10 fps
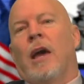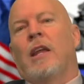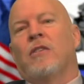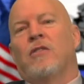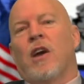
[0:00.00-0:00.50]

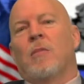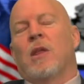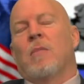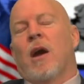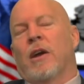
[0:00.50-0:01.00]
Ladies and gentlemen,
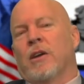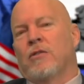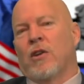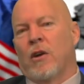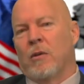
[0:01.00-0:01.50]
the American
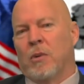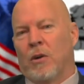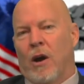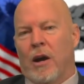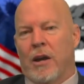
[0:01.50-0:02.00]
jury and
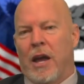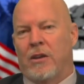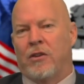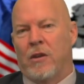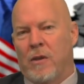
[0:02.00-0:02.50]
Bulldog
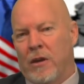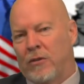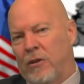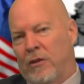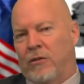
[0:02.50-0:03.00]
Nation,
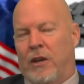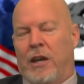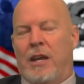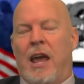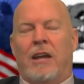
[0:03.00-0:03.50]
this is
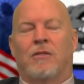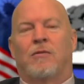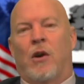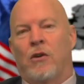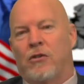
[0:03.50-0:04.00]
the next
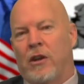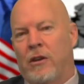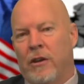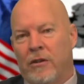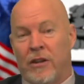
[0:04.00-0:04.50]

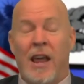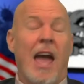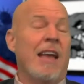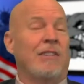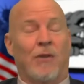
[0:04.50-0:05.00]
version,
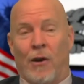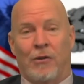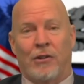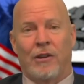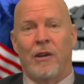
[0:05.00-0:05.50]
today's
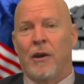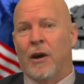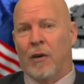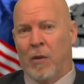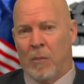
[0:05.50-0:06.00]
version
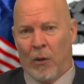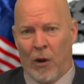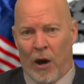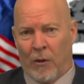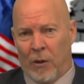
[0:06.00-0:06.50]
of the
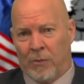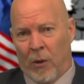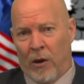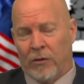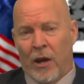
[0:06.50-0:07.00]
Bulldog
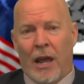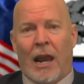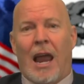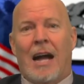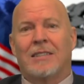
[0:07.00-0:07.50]
Reports.
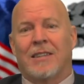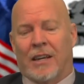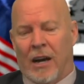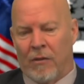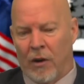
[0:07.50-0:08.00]
Lots to
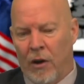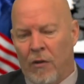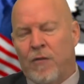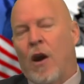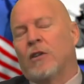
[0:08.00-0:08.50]
cover.
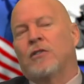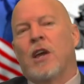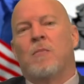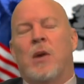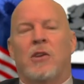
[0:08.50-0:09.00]
First, the
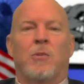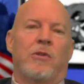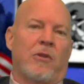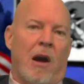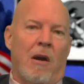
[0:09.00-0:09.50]
impeachment
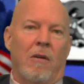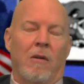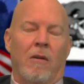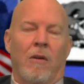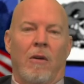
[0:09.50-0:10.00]
trial.
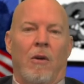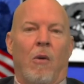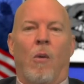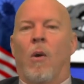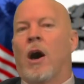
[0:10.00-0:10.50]

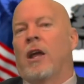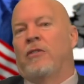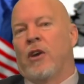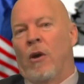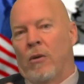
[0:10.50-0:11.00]
What a
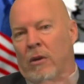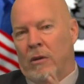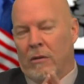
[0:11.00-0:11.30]
joke.